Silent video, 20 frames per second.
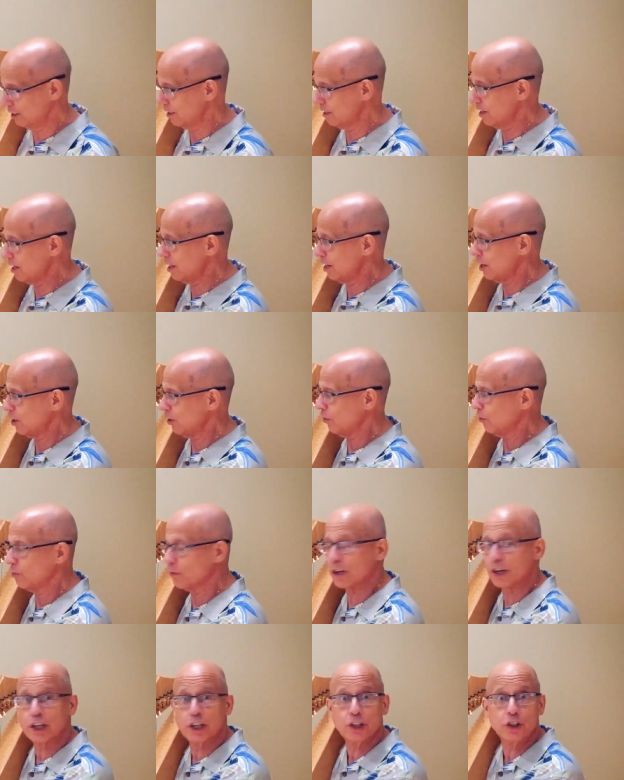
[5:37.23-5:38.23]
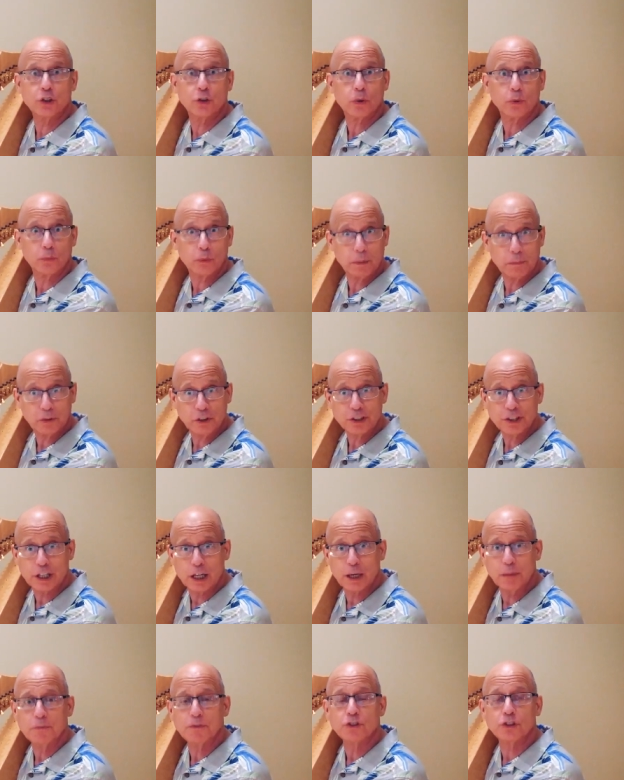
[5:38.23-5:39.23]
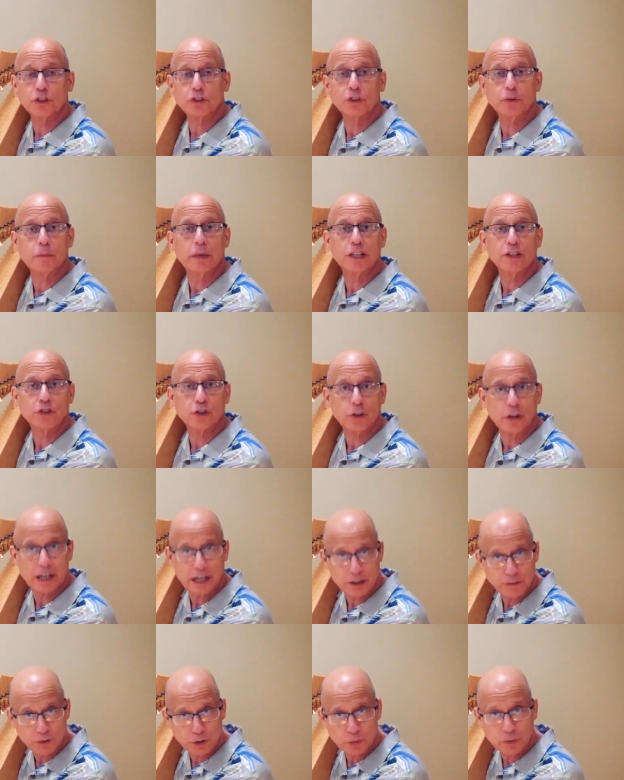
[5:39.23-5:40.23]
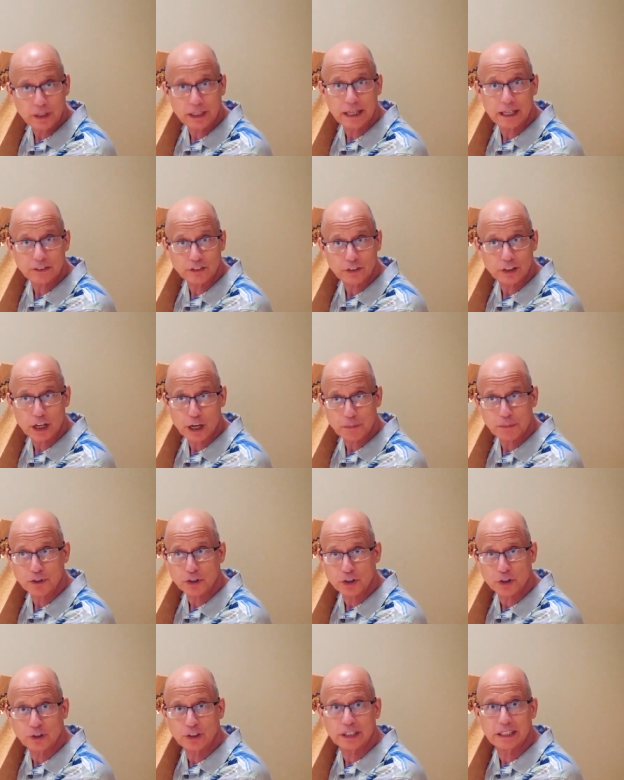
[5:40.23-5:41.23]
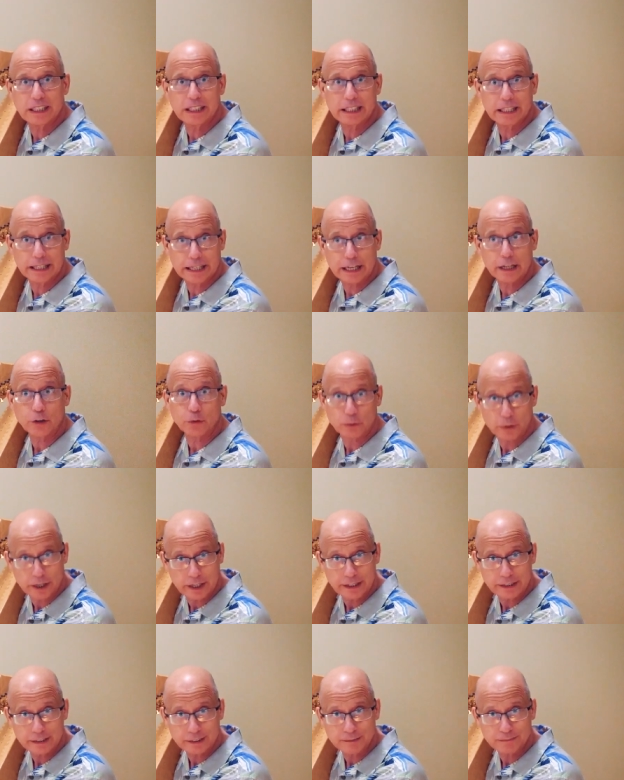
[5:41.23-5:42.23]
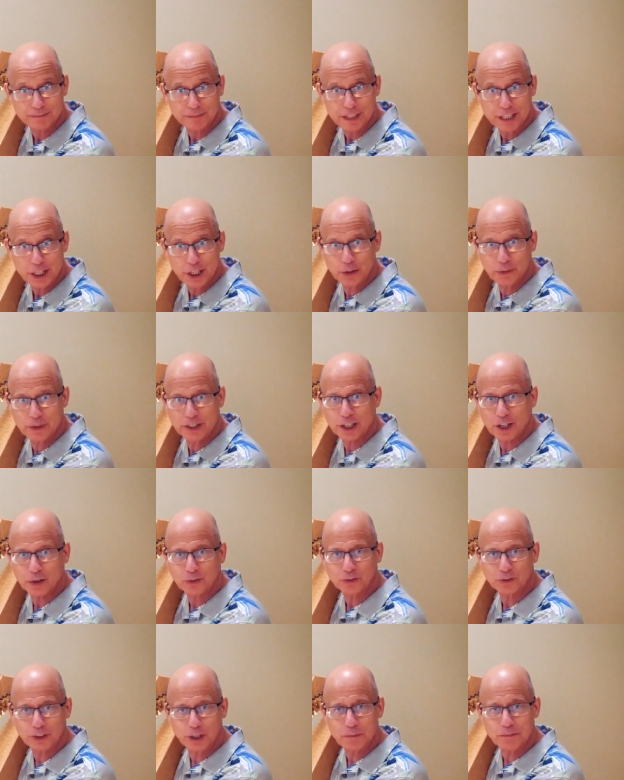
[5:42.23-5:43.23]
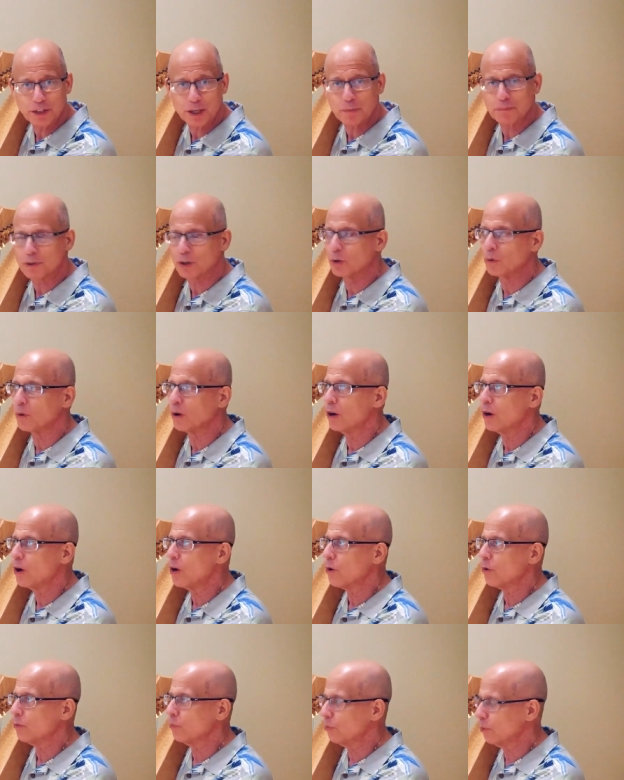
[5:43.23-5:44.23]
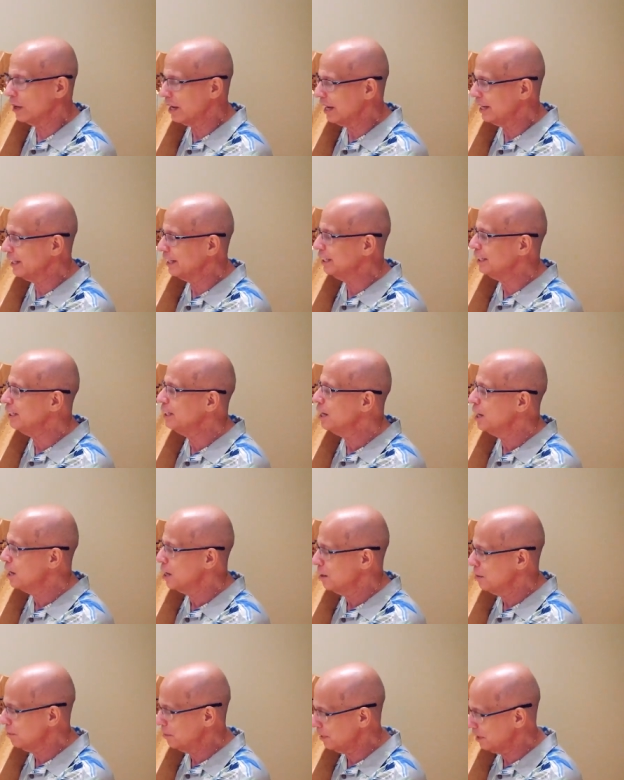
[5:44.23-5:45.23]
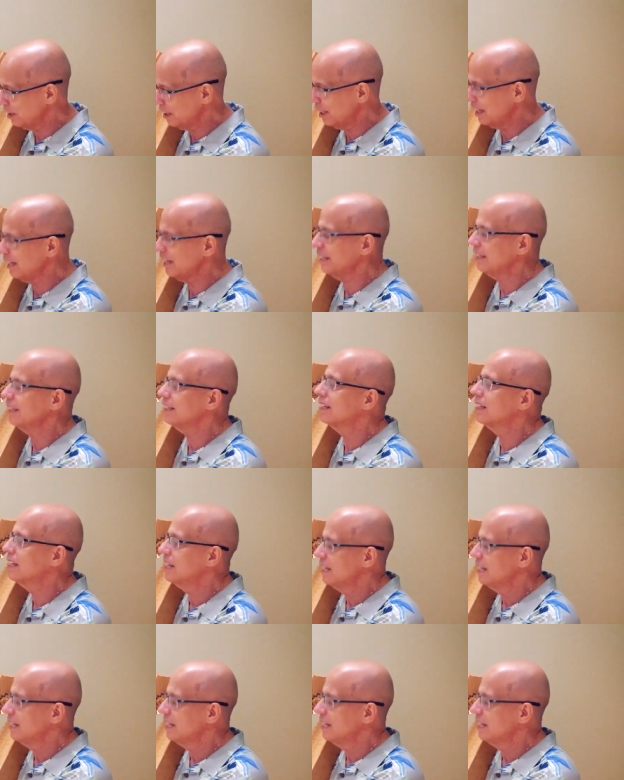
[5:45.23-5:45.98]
No. We're going to do it one more time just to make sure everyone has an opportunity to get it right. Here we go. Same tempo. Ready, play.